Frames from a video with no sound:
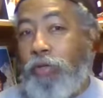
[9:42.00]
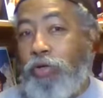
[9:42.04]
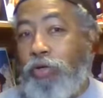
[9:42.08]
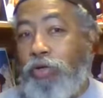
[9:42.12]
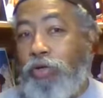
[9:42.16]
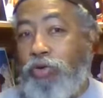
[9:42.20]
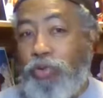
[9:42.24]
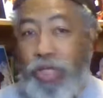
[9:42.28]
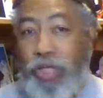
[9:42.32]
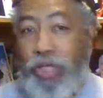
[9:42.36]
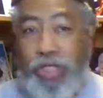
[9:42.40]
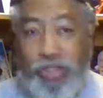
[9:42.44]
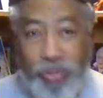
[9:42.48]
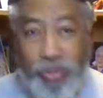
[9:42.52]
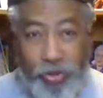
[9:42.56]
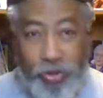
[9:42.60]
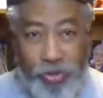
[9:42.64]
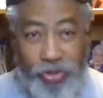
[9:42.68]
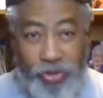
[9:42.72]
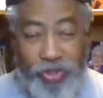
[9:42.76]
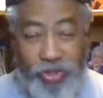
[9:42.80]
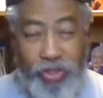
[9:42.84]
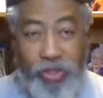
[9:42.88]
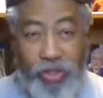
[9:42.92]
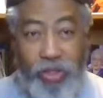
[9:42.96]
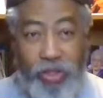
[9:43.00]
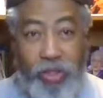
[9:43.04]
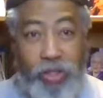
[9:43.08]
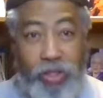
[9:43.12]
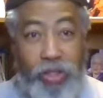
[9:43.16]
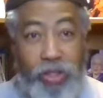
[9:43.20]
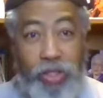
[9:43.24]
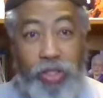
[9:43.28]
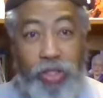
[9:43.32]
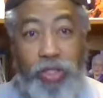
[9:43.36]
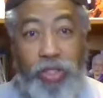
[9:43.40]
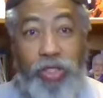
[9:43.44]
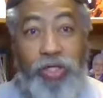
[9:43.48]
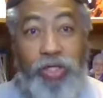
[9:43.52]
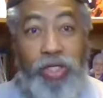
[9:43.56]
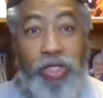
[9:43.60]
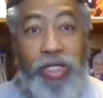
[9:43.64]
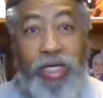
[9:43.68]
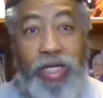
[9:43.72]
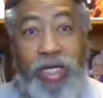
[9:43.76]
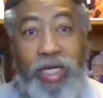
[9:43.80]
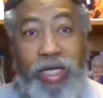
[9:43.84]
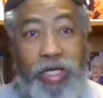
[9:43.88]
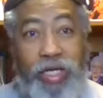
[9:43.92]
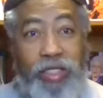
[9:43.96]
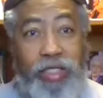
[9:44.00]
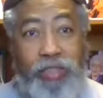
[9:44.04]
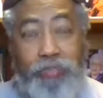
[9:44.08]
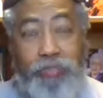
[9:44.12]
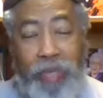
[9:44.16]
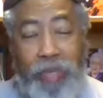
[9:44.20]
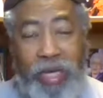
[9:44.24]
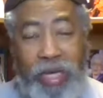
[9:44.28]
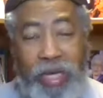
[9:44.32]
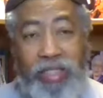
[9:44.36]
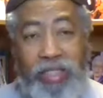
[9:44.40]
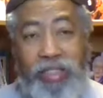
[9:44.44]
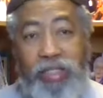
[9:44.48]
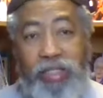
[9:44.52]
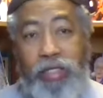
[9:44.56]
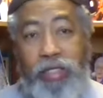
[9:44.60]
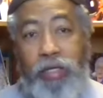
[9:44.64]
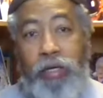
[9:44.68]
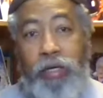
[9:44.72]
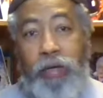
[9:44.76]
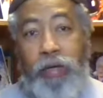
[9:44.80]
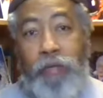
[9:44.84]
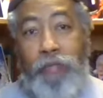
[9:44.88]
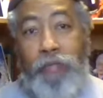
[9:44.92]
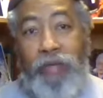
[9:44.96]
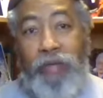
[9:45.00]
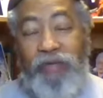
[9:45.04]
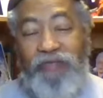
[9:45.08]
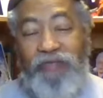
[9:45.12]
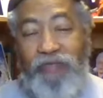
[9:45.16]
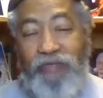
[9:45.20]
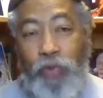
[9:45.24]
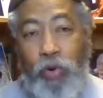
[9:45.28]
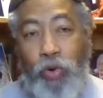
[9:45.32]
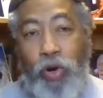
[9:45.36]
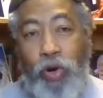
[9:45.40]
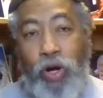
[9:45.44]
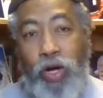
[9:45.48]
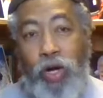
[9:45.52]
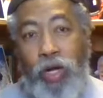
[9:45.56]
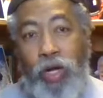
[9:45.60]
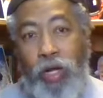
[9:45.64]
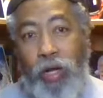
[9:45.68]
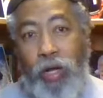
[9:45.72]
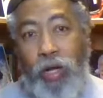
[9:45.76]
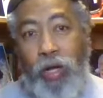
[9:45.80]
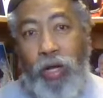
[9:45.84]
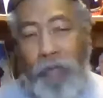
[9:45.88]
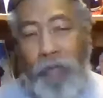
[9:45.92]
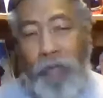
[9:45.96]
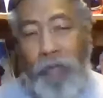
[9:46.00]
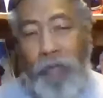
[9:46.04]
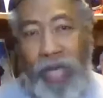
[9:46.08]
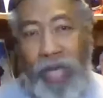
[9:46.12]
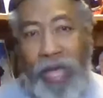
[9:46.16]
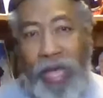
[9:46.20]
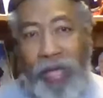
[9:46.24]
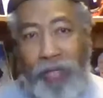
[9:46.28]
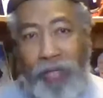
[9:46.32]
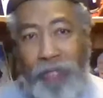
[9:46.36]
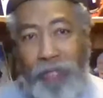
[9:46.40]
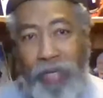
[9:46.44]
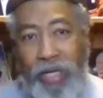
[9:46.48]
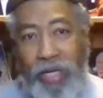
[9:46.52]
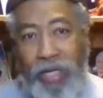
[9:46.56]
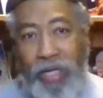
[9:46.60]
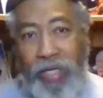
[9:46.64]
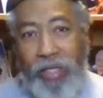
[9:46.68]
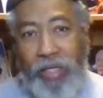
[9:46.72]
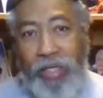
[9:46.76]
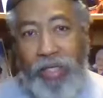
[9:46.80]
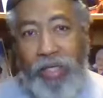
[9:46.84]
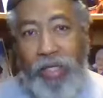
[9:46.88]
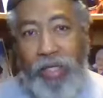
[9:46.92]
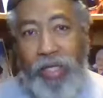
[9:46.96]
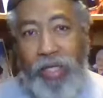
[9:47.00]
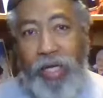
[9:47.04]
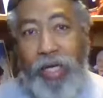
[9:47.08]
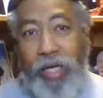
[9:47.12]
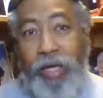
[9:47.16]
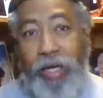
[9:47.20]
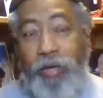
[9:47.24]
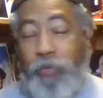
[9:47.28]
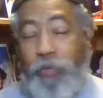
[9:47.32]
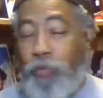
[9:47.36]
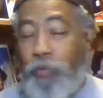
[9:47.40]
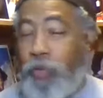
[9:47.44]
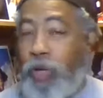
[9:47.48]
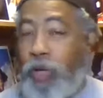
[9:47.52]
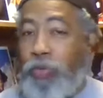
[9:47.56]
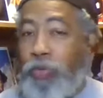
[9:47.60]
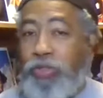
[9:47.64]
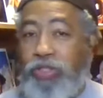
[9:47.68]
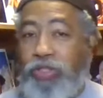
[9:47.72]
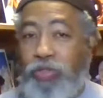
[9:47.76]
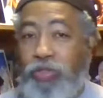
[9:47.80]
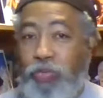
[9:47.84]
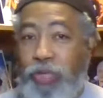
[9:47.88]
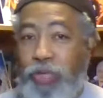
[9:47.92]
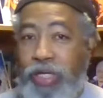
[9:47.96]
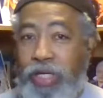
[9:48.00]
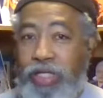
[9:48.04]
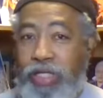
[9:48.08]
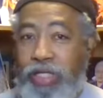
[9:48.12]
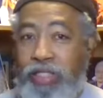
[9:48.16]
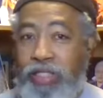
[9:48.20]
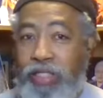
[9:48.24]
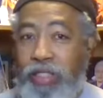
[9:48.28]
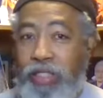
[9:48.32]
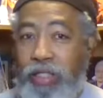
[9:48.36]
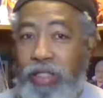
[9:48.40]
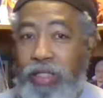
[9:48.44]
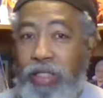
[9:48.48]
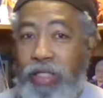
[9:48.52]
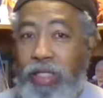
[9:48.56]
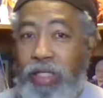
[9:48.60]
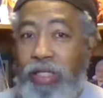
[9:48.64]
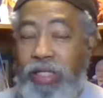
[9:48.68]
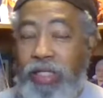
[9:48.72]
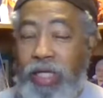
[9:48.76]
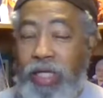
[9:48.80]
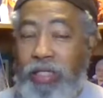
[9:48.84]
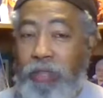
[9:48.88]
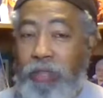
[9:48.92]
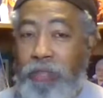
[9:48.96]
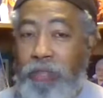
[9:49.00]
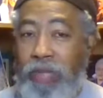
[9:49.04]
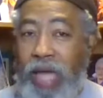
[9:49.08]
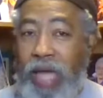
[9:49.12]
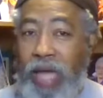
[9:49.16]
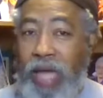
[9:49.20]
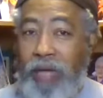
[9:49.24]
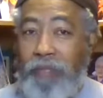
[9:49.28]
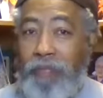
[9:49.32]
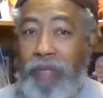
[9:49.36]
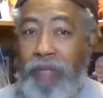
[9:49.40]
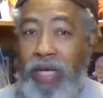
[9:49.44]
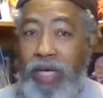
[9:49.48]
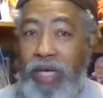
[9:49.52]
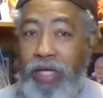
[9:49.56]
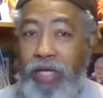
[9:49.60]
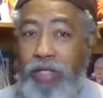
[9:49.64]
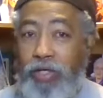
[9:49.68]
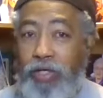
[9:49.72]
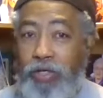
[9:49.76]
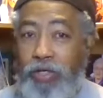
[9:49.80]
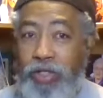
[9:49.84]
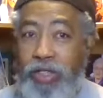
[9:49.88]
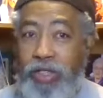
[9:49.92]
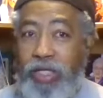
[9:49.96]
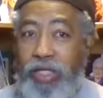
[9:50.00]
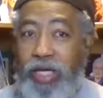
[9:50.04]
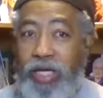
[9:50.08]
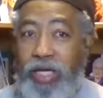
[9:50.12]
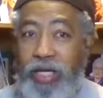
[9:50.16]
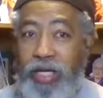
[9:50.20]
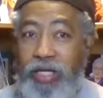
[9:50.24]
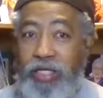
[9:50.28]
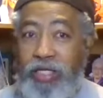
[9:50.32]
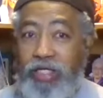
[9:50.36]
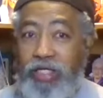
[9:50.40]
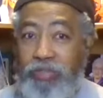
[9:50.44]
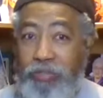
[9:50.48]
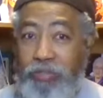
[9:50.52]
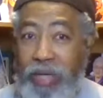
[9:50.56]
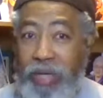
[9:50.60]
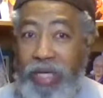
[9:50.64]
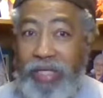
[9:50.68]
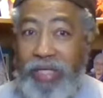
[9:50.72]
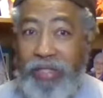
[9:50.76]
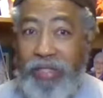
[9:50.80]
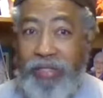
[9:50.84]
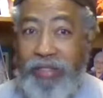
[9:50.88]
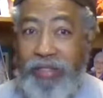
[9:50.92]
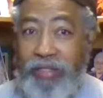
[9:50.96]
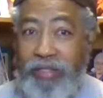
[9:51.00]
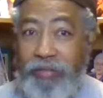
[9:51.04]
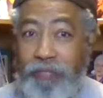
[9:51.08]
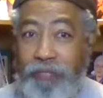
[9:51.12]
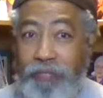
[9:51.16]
creatures could get into space before a black man. And what was the reason that the black man couldn't get into space?